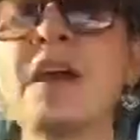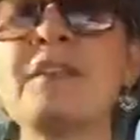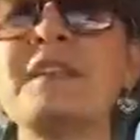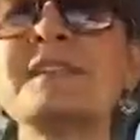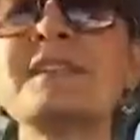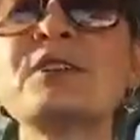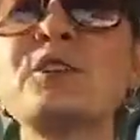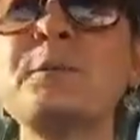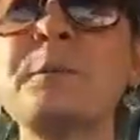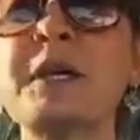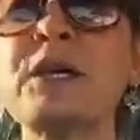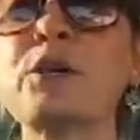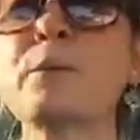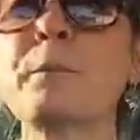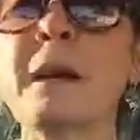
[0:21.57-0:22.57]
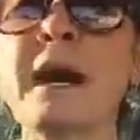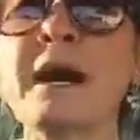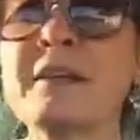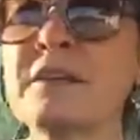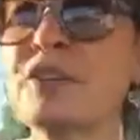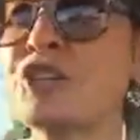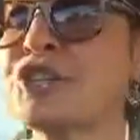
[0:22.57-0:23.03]
This could be your
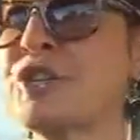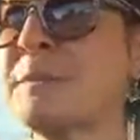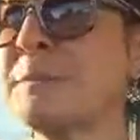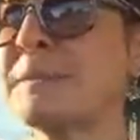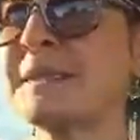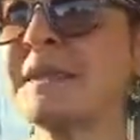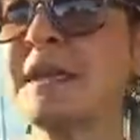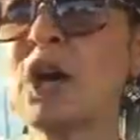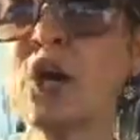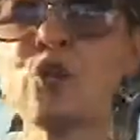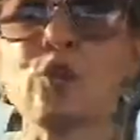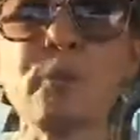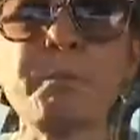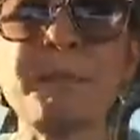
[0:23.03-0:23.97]
partnerships, your